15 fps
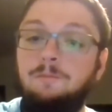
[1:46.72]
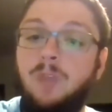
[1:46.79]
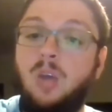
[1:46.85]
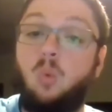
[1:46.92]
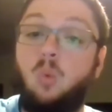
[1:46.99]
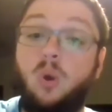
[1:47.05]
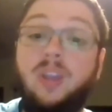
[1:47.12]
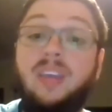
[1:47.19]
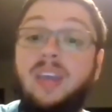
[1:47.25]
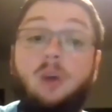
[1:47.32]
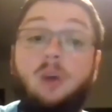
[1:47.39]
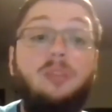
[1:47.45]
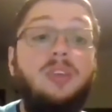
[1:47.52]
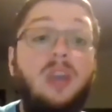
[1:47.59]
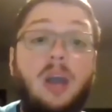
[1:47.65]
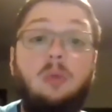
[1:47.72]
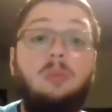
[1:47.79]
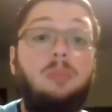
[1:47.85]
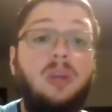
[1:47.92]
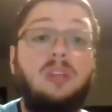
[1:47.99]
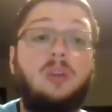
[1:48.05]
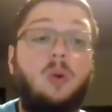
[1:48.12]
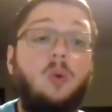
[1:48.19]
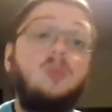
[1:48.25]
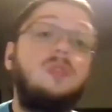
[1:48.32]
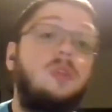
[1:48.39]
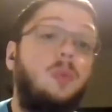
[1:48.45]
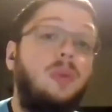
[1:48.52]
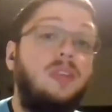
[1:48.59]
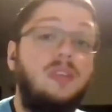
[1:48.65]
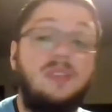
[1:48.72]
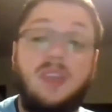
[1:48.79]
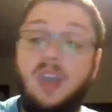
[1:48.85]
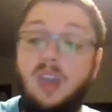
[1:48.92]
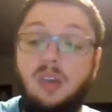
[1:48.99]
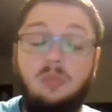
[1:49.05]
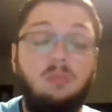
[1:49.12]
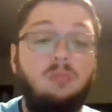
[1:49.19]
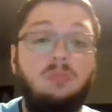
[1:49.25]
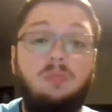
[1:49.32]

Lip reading: Were he healthy, I would pick the Colts to win this game